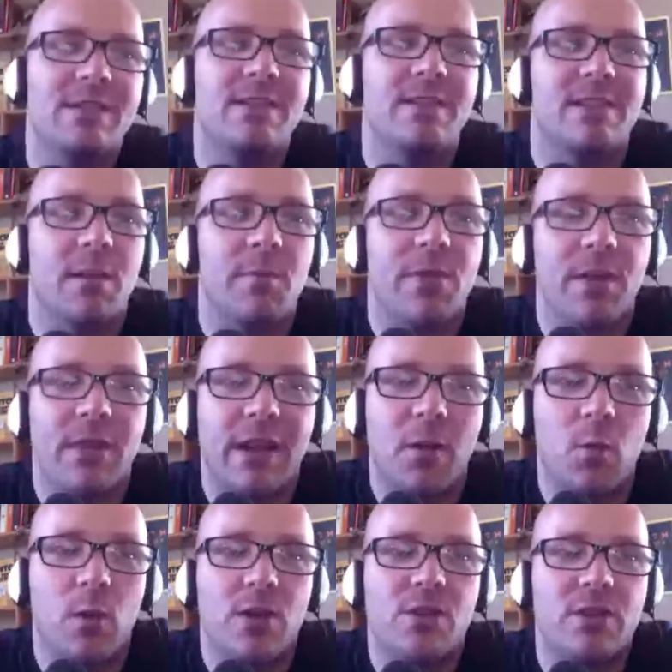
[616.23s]
is something that I
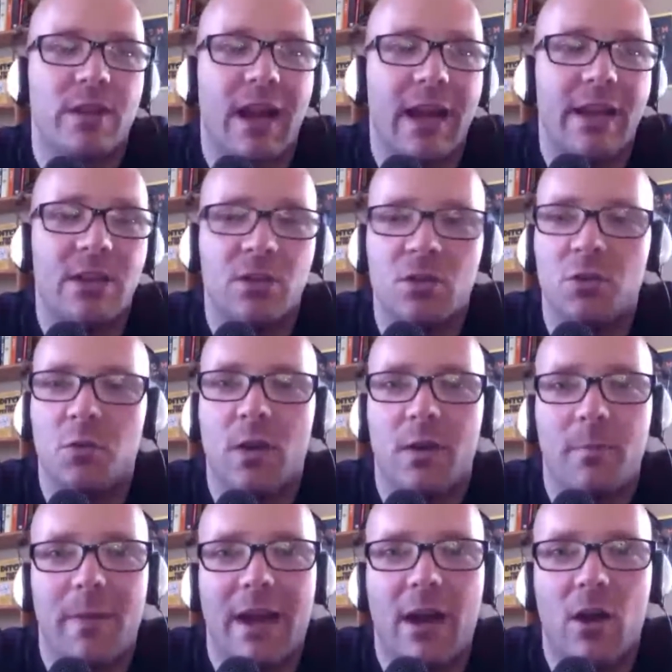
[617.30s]
wish that I knew
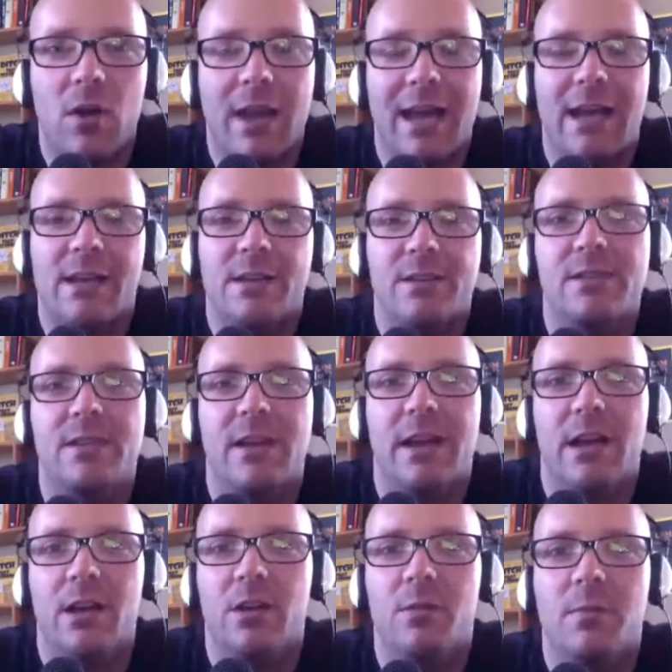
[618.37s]
about as
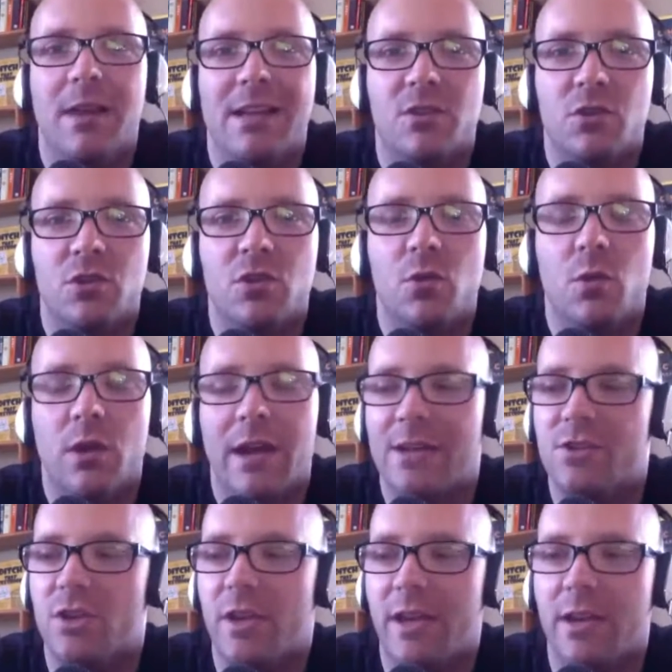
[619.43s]
a newer
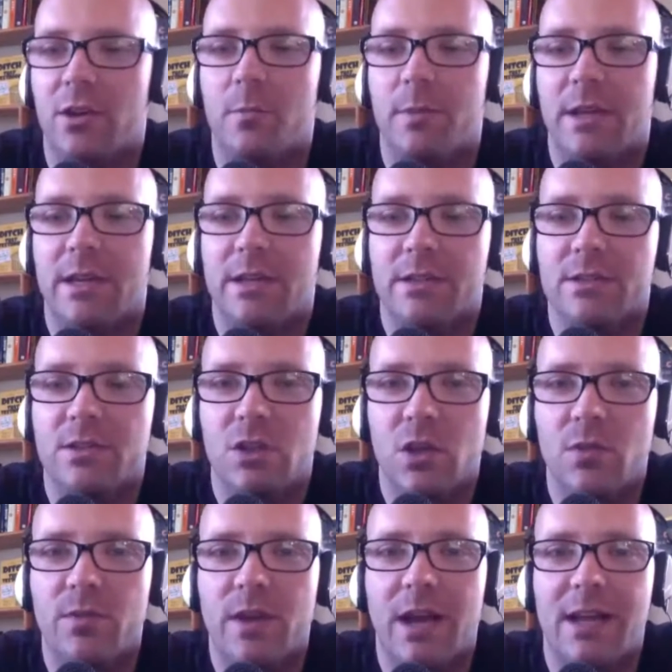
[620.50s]
educator, because you've
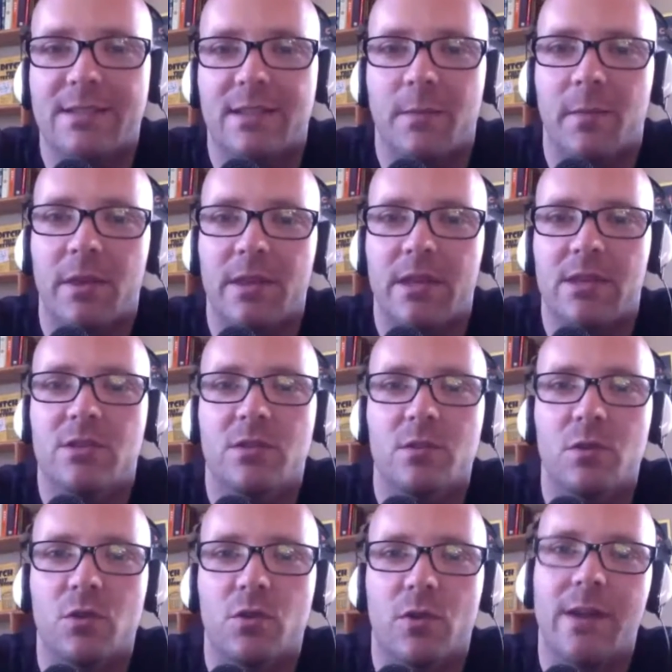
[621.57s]
got some of these
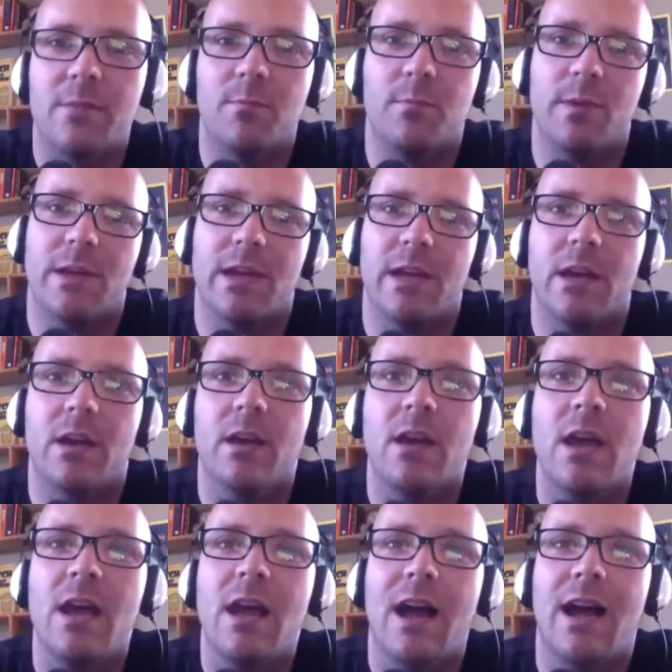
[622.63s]
great big
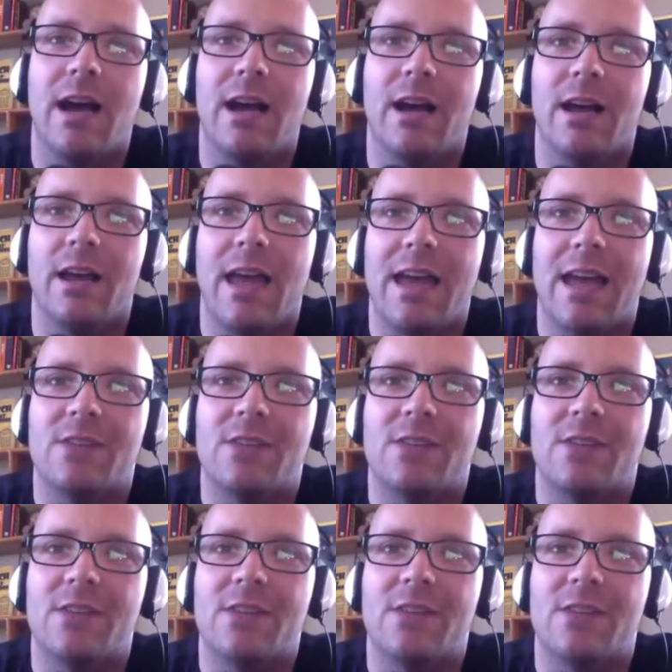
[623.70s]

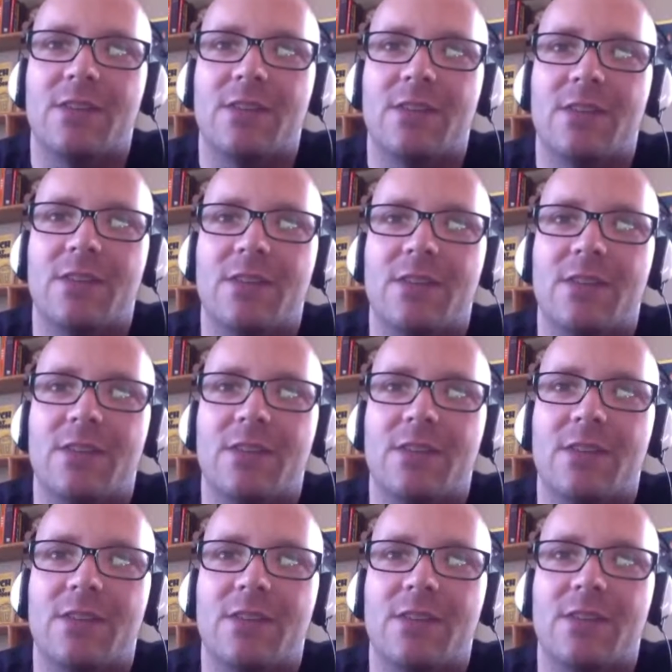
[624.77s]
education
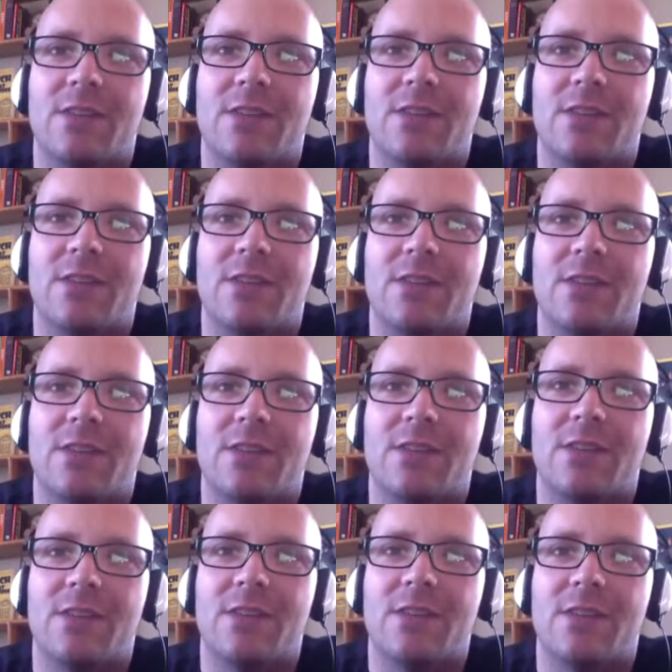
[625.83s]
conferences. You're talking
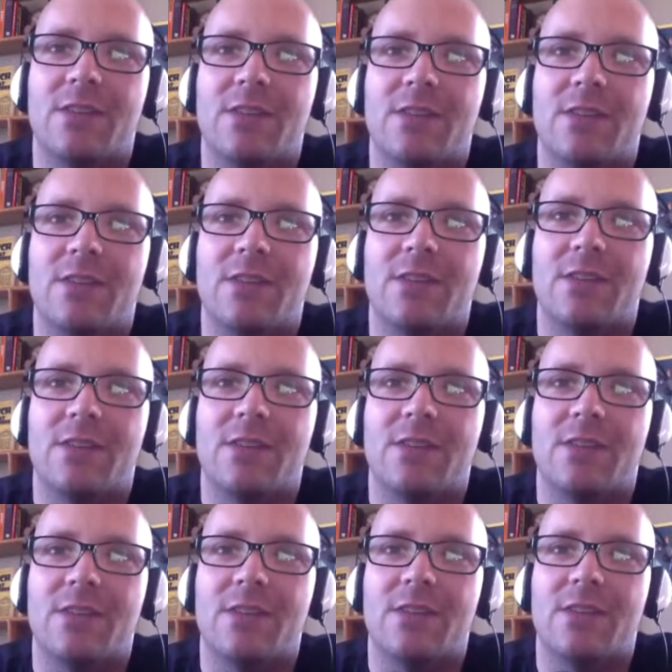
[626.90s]
about ISTE, and
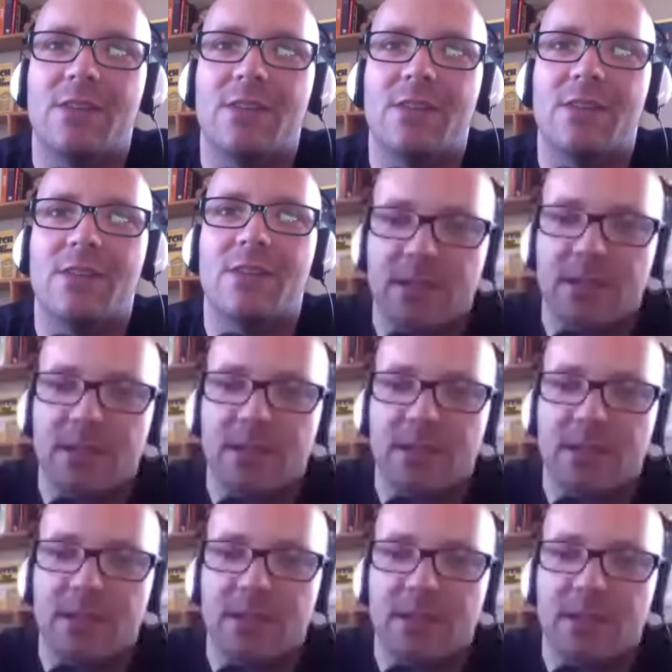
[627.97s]
like in Florida, they've got
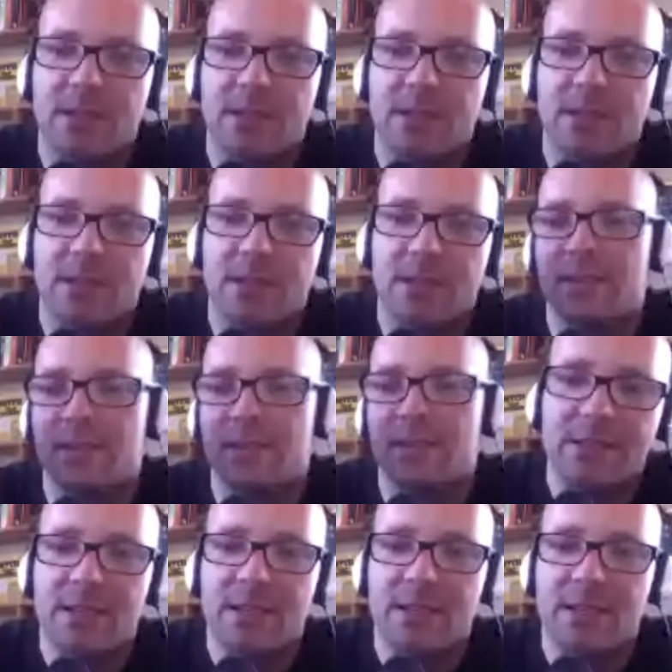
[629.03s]
FETC, and in
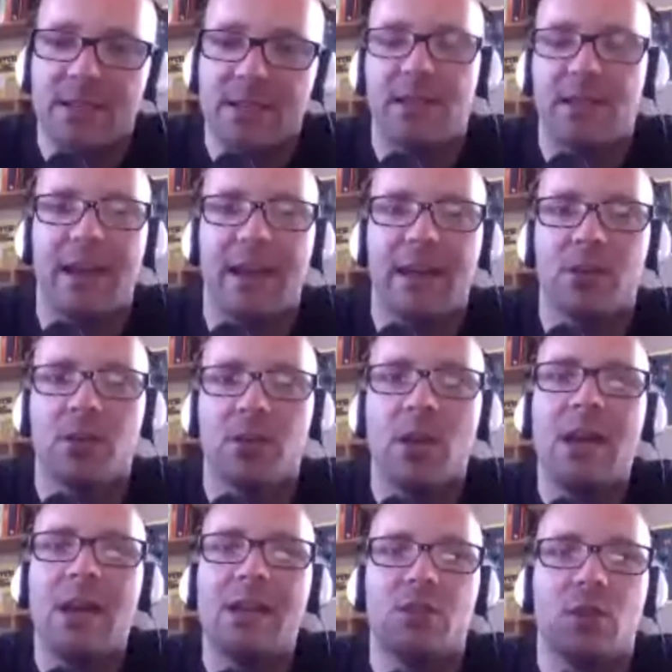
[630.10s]
Texas, they've got
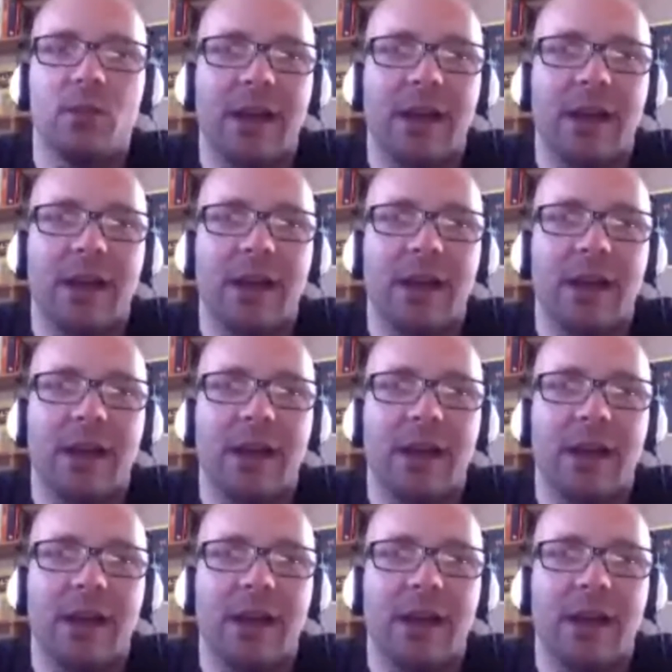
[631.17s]
TCEA. And